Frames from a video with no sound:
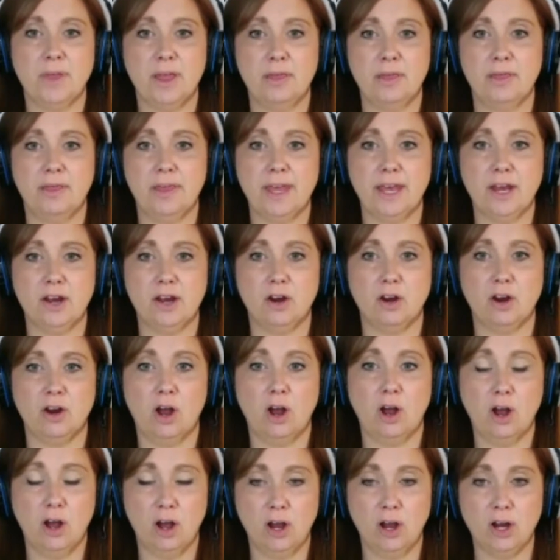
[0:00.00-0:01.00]
There
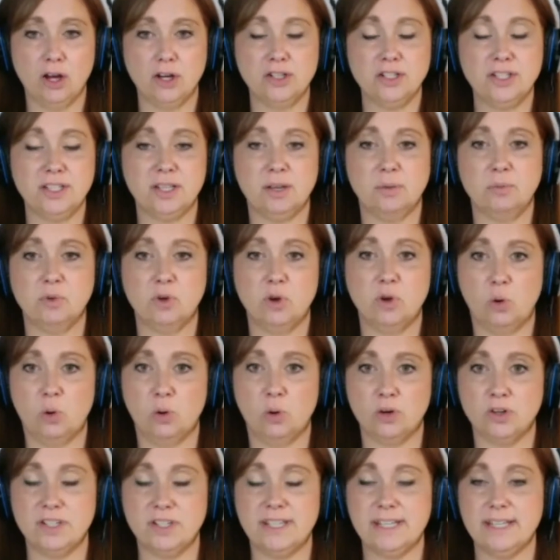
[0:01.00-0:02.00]
are some
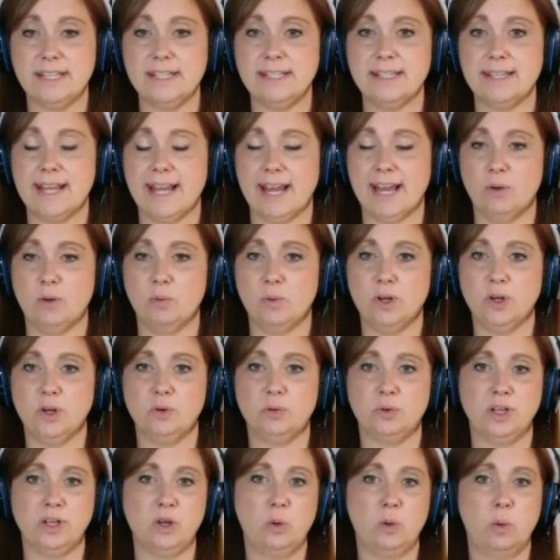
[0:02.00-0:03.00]
courses that will
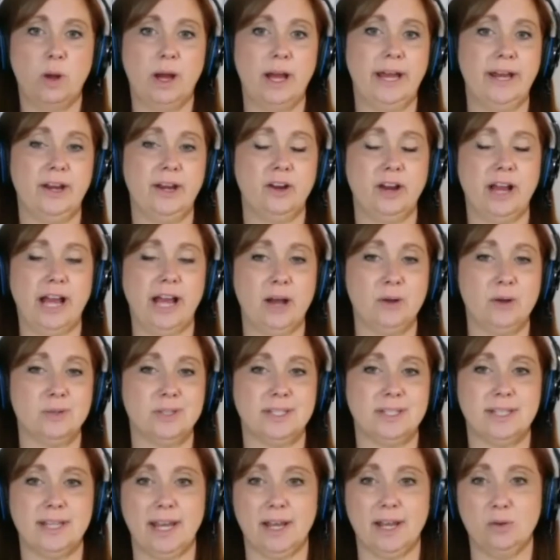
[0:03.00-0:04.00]
require
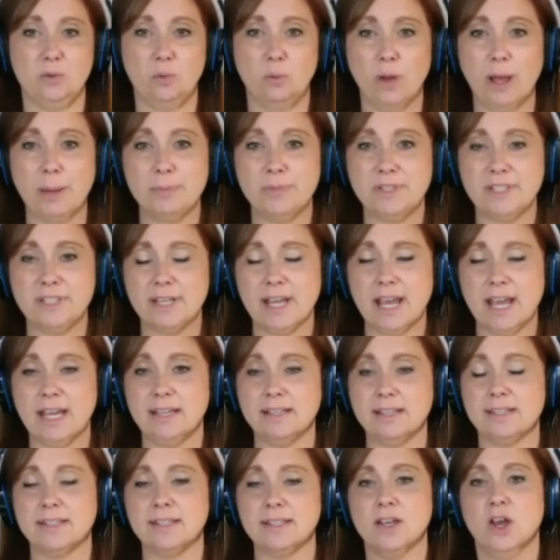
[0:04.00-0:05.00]
outside
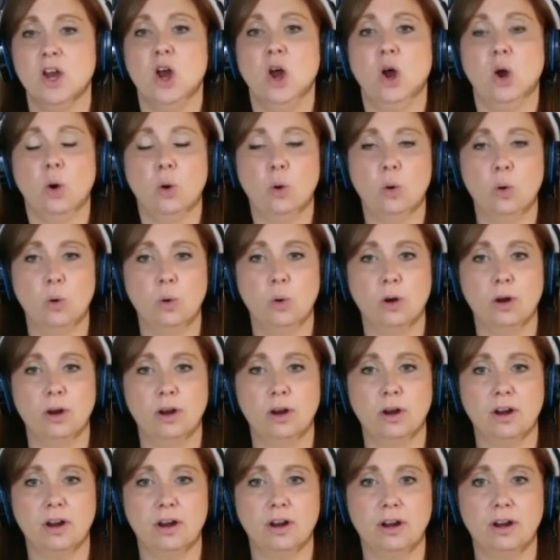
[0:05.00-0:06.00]
websites
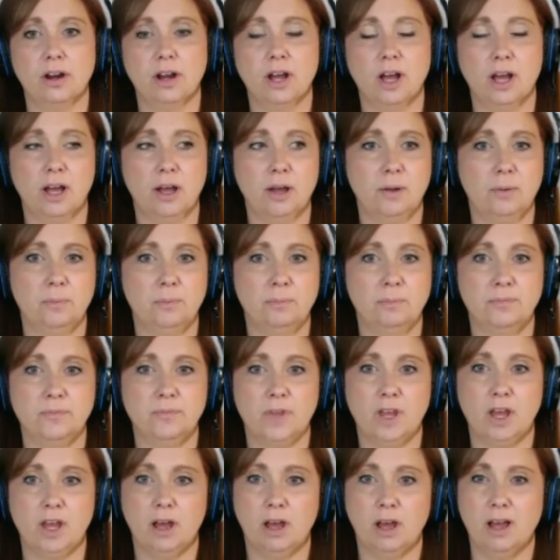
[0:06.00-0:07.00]
or
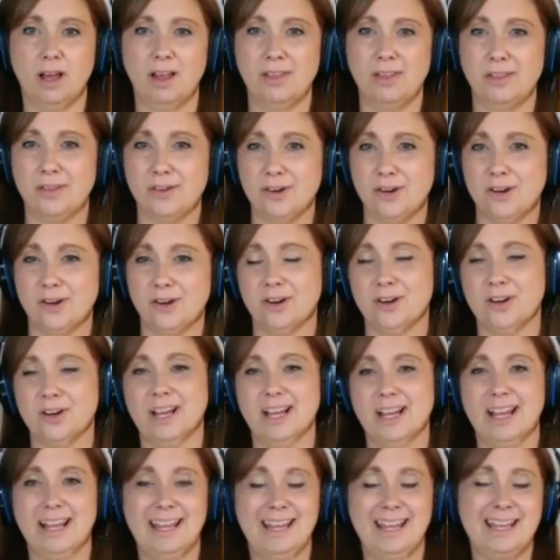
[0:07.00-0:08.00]
other
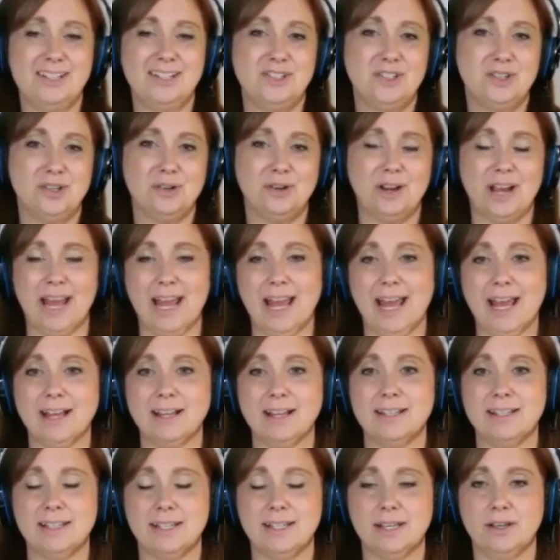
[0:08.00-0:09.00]

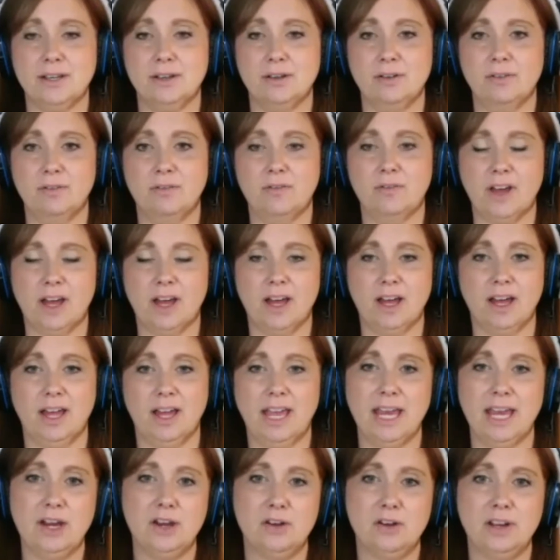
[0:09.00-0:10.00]
interactive
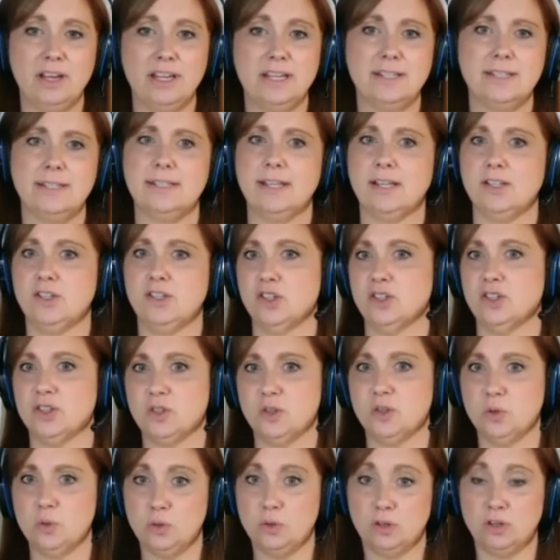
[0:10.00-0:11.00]
areas such as
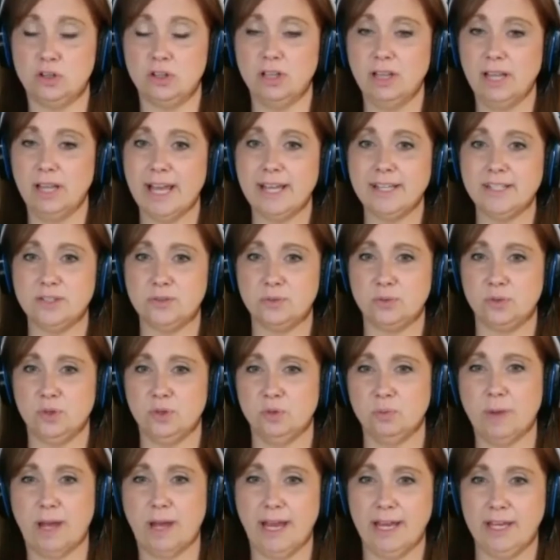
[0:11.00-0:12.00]
Google
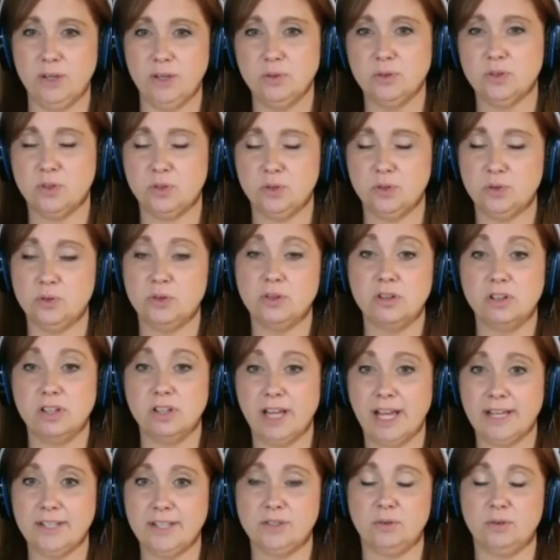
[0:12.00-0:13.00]
Classroom. I use Google
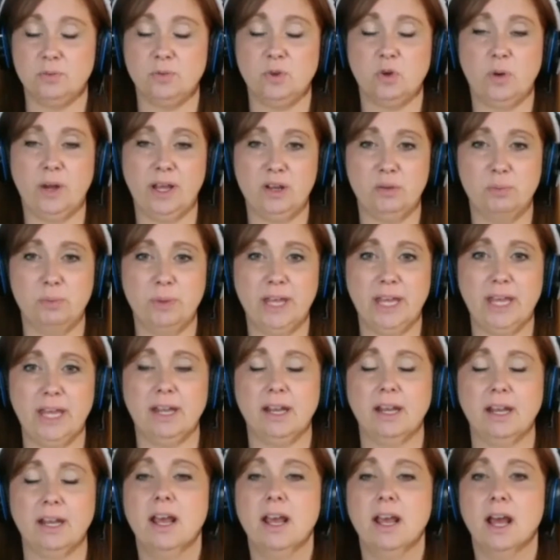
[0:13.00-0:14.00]
Classroom quite a bit,
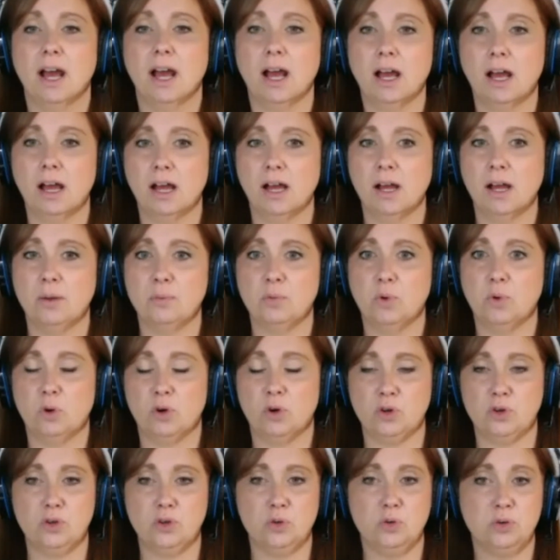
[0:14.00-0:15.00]
or
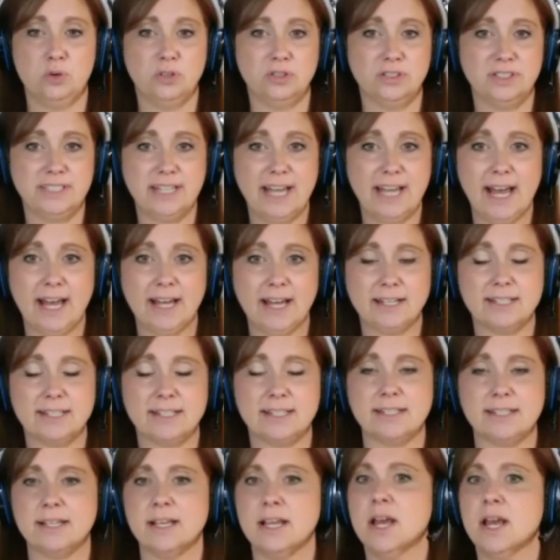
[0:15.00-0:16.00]
Google
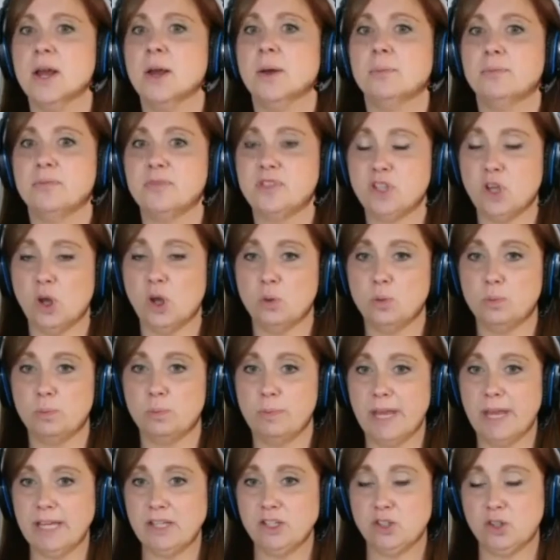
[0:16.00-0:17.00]
Docs. So
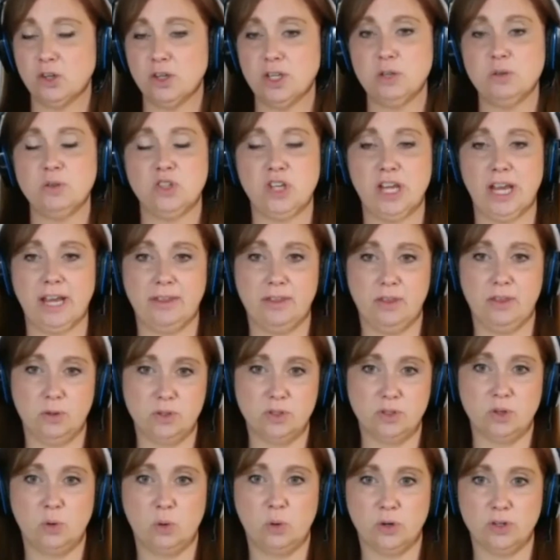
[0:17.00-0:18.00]
make sure you check
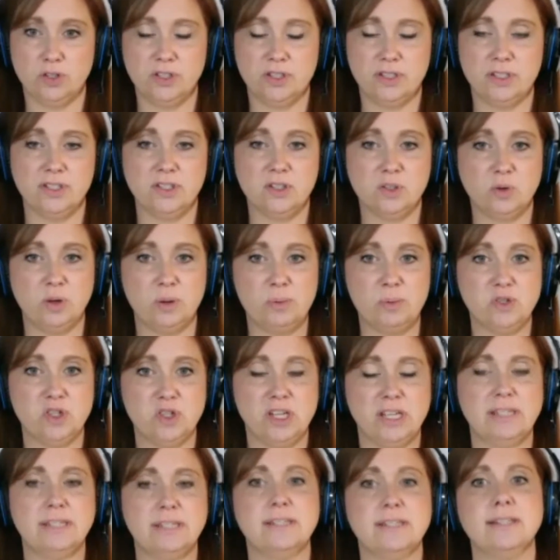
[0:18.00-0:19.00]
those course
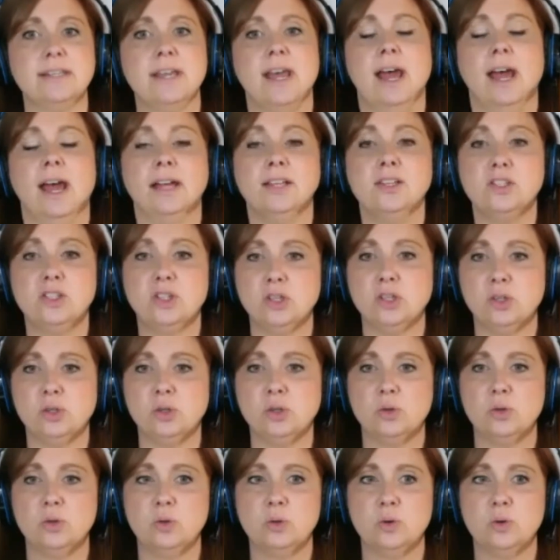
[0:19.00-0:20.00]
descriptions
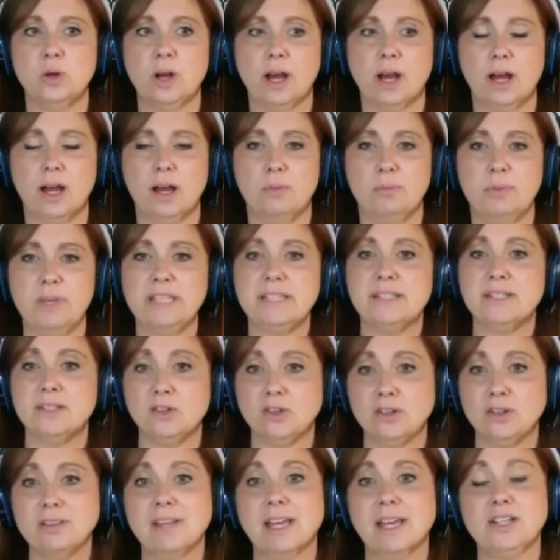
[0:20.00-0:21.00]
to be
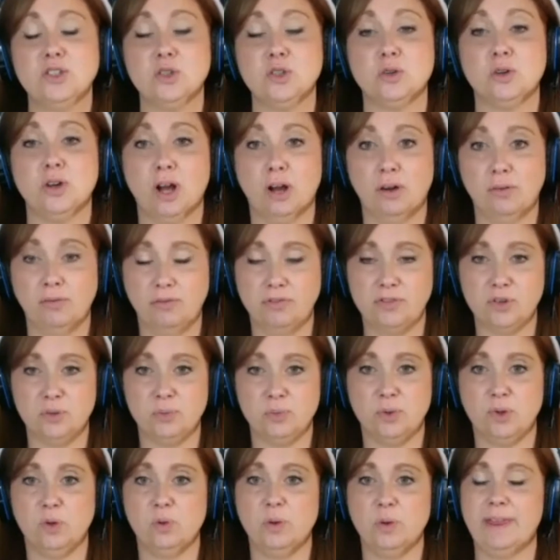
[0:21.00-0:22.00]
certain that you're
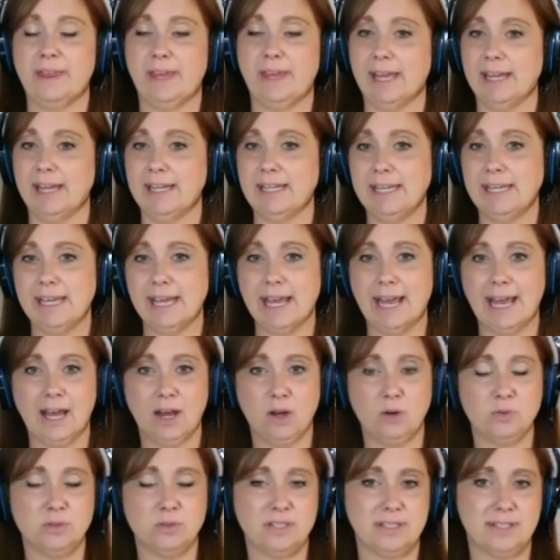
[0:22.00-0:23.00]
comfortable with any
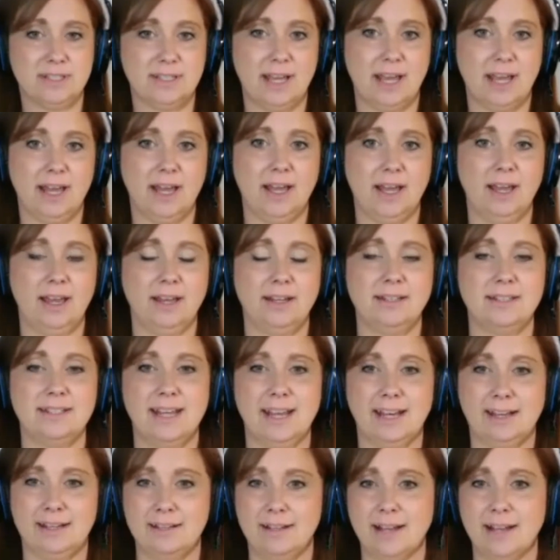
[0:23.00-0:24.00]
outside
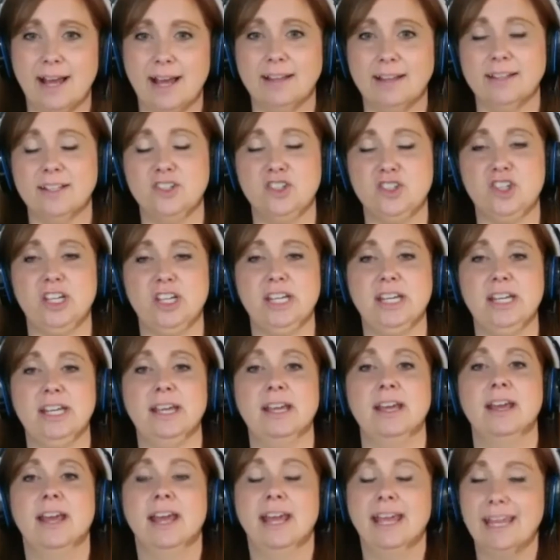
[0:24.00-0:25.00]
technology
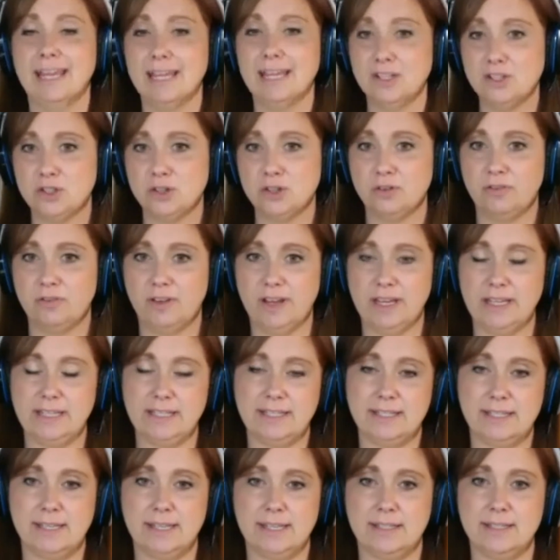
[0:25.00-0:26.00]

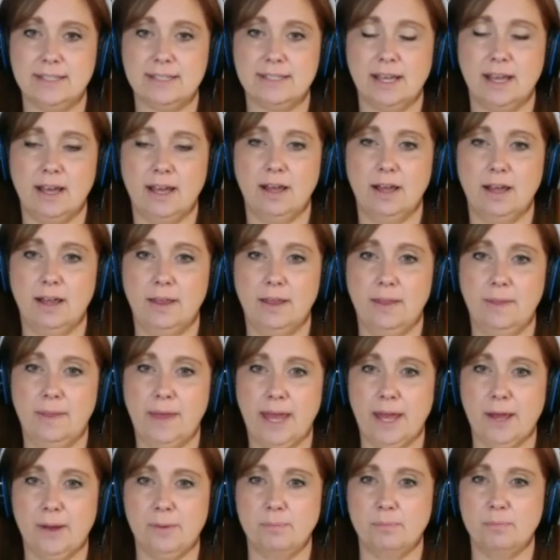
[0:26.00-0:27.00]
interfaces
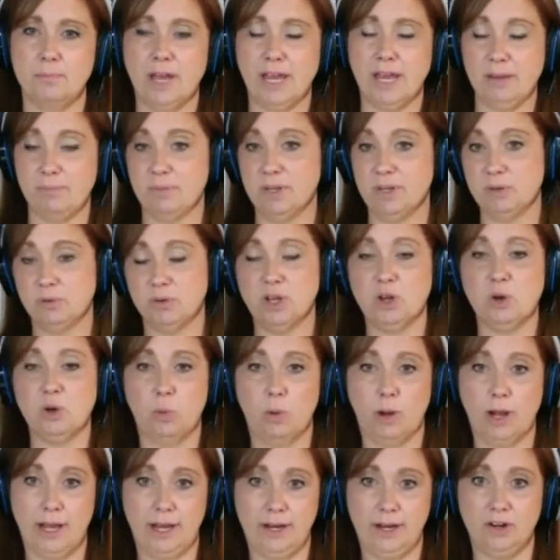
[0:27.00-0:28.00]
that might be
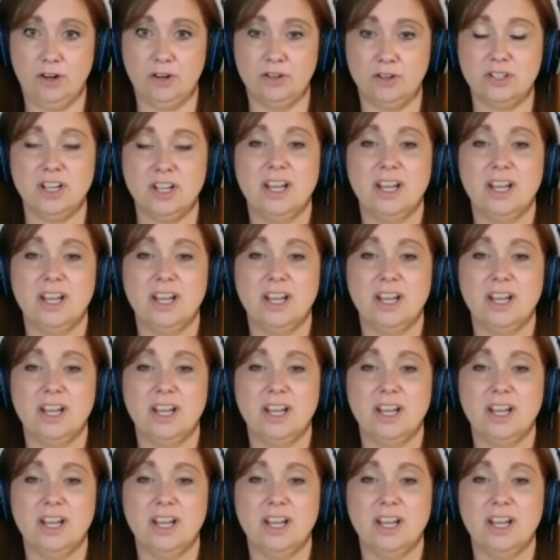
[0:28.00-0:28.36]
required